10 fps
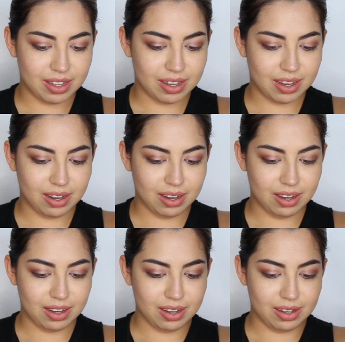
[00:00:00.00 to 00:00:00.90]

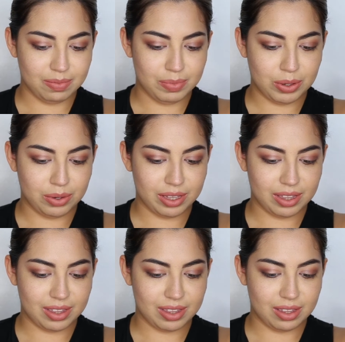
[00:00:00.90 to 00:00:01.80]
Oh, both.
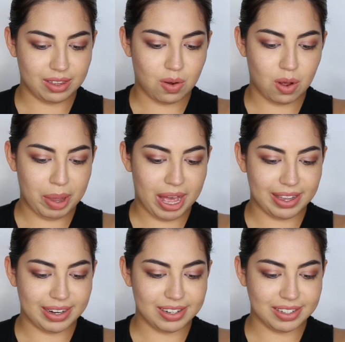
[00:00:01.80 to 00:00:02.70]
The whole
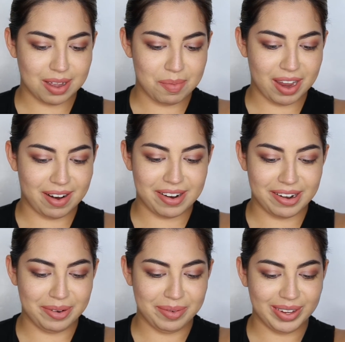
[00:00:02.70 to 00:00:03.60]
palette is on my
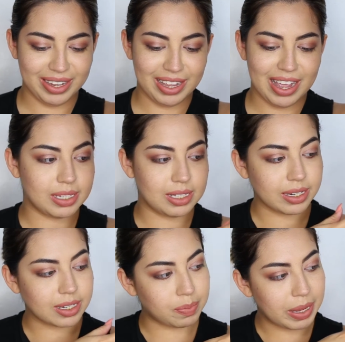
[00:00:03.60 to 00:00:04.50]
arm. This is
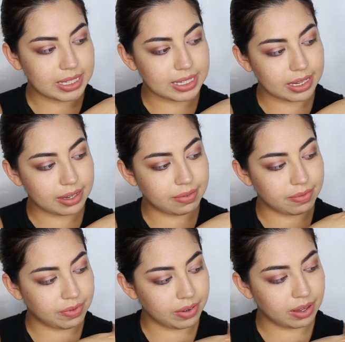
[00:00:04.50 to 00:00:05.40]
Expensive,
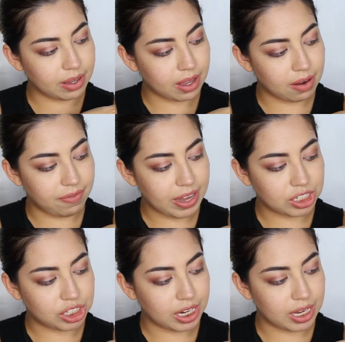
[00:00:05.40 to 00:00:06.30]

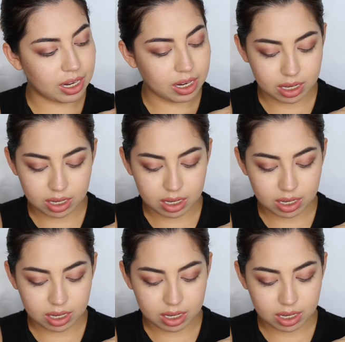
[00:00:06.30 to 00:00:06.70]
Confession,